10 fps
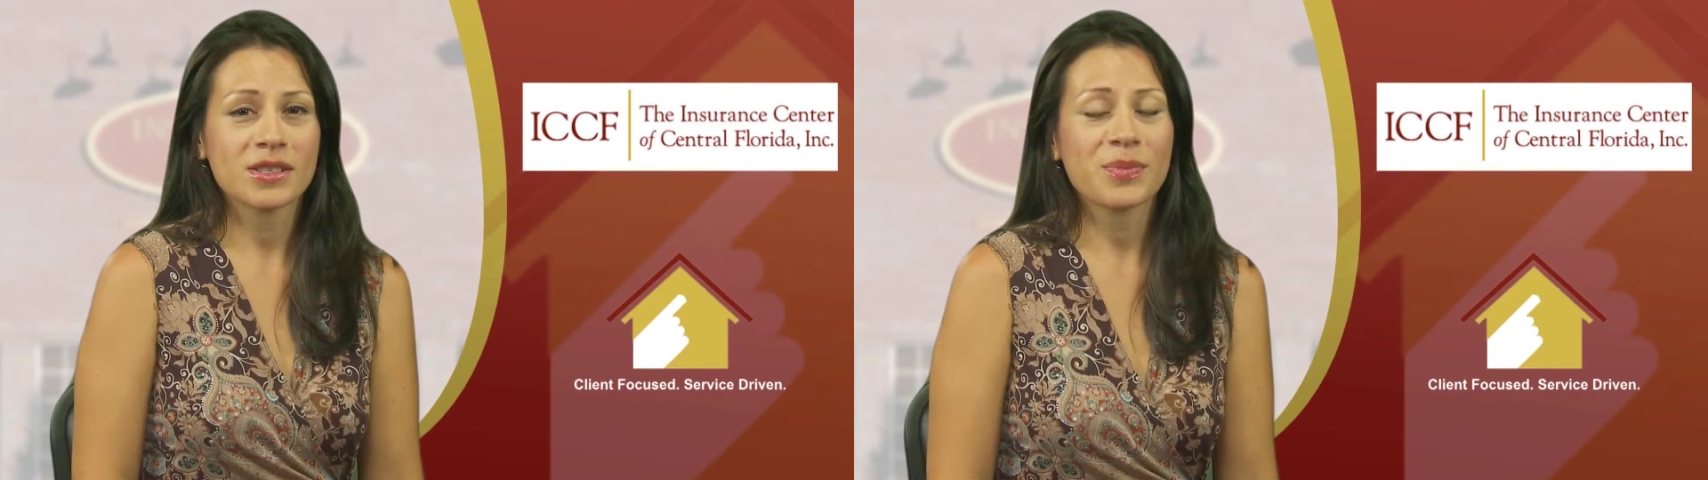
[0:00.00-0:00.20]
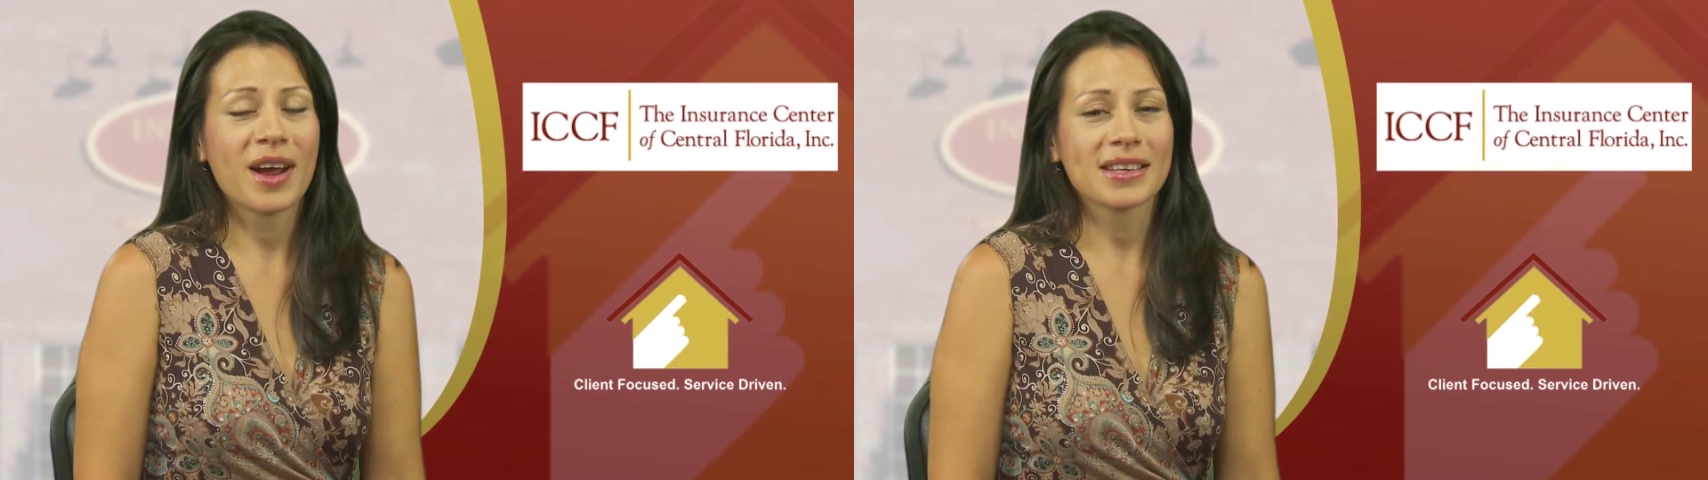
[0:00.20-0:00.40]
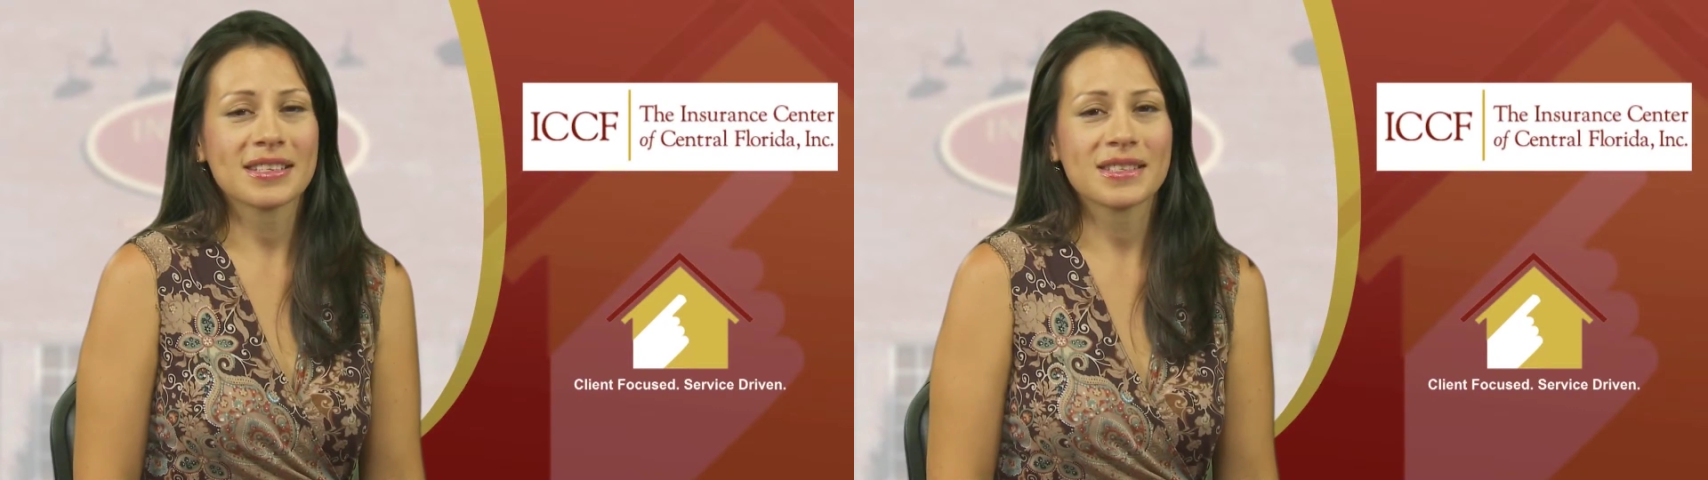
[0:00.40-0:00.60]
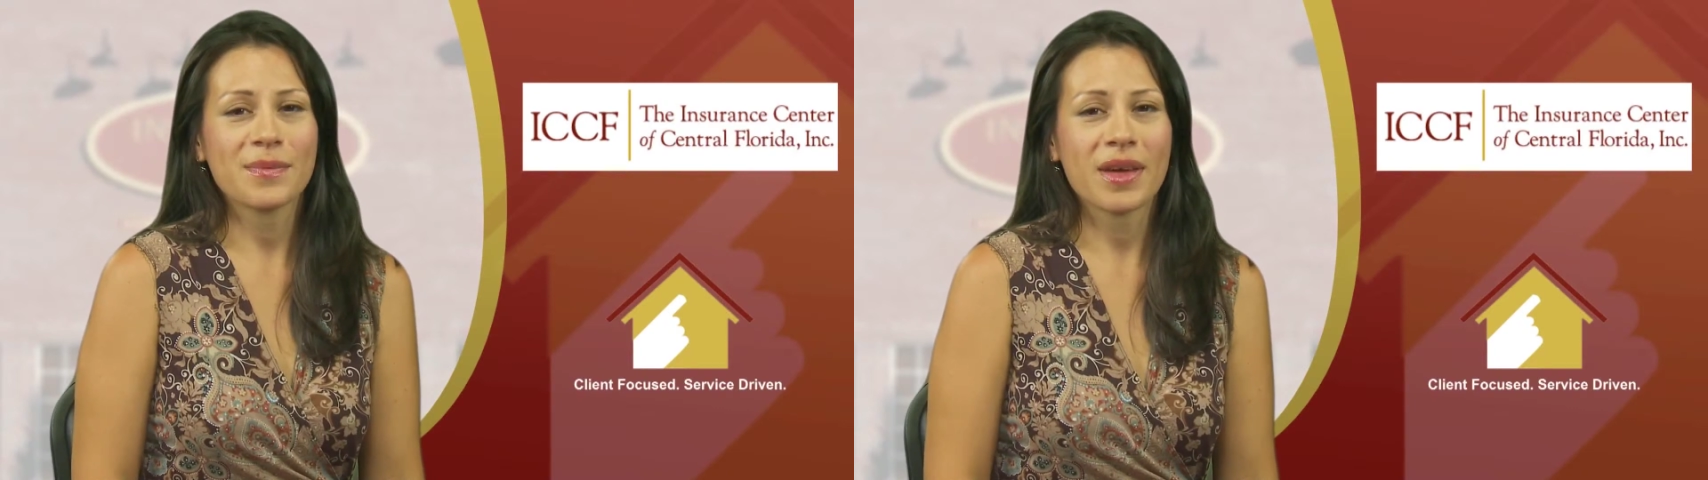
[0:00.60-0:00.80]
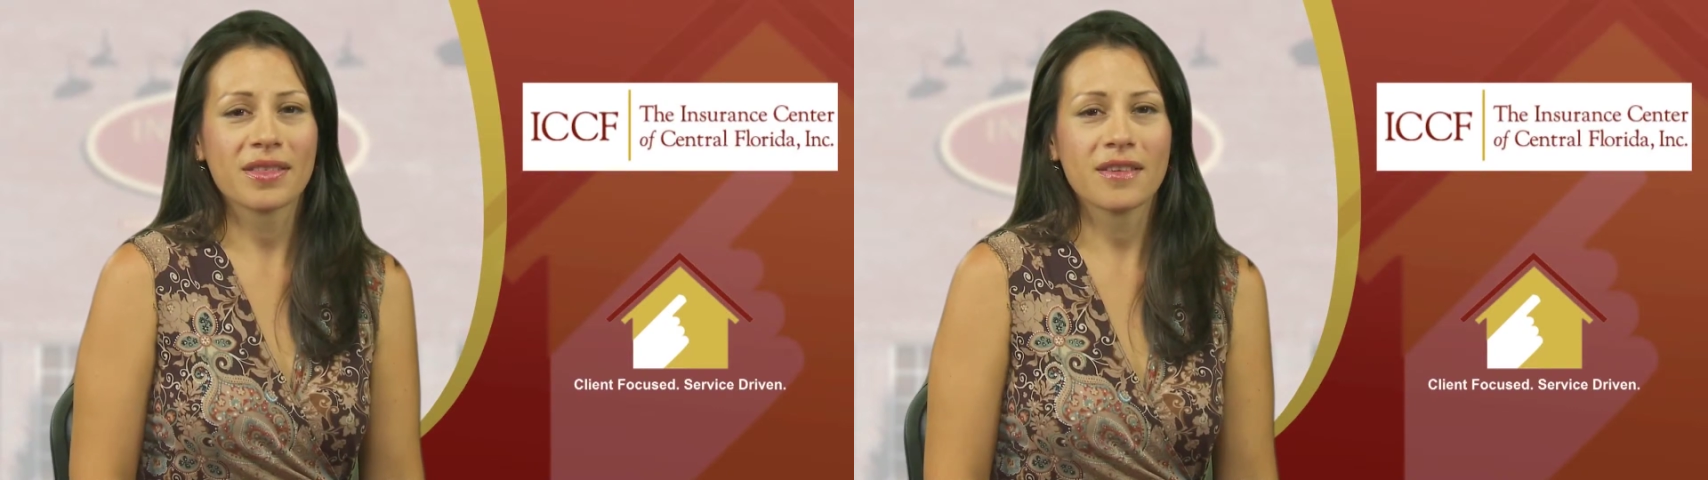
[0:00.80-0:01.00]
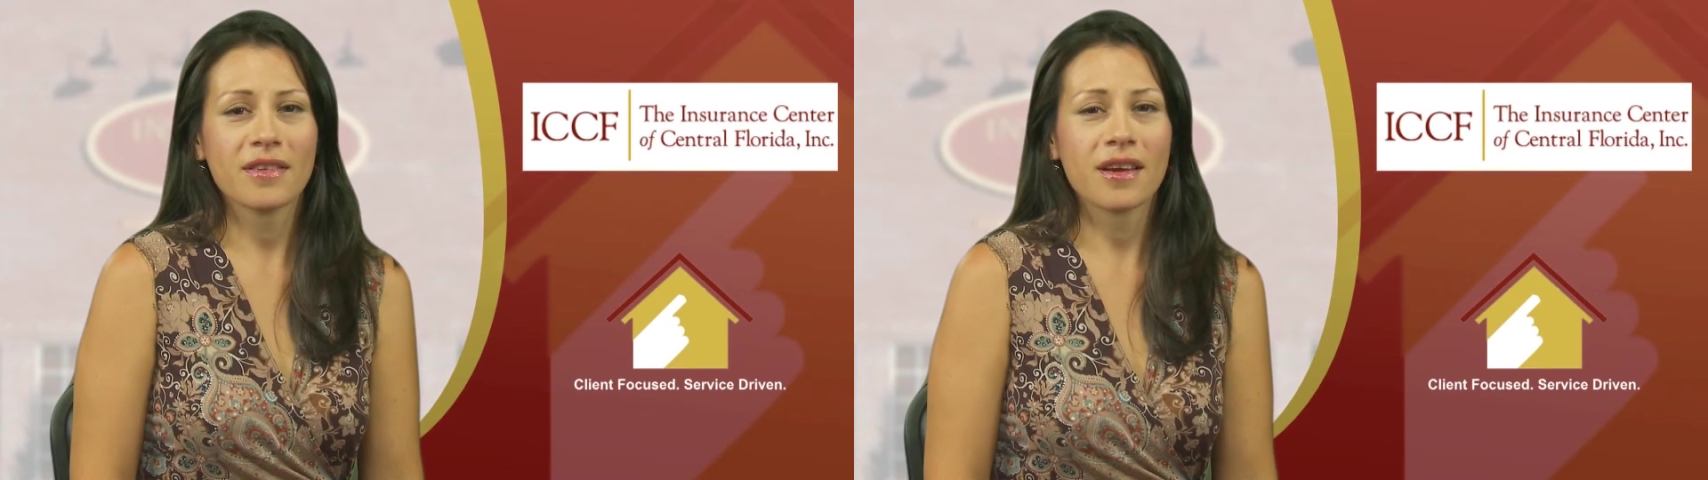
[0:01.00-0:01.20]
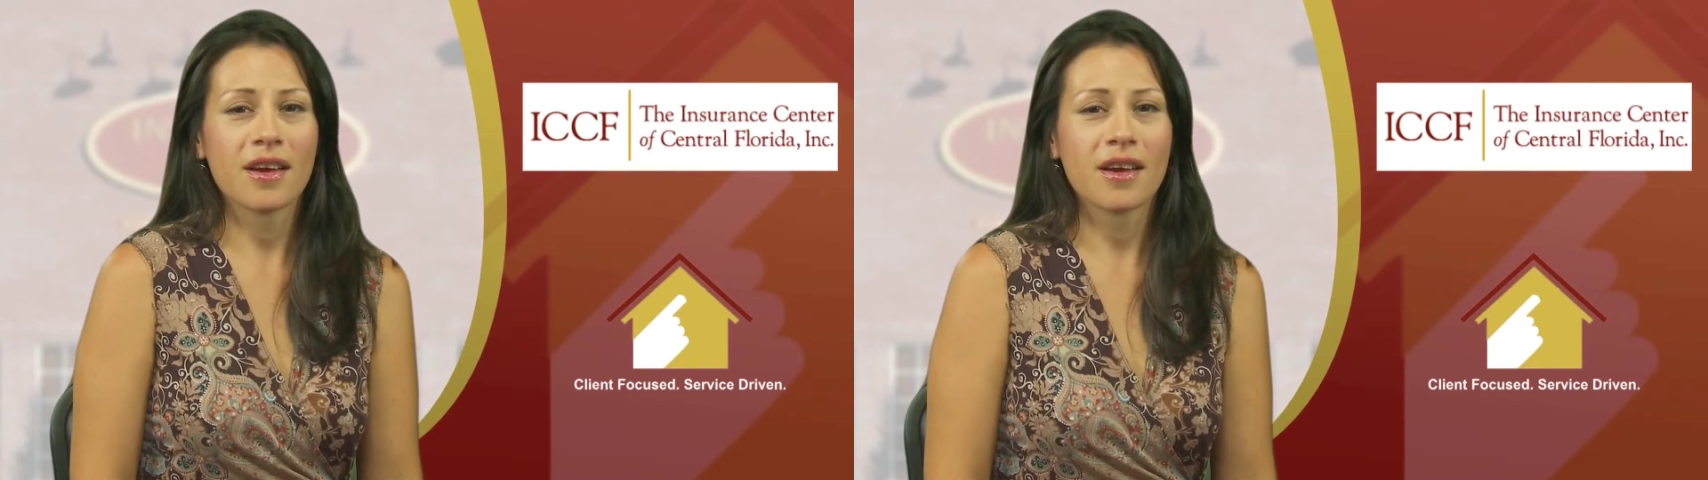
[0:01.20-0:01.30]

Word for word: to practice a method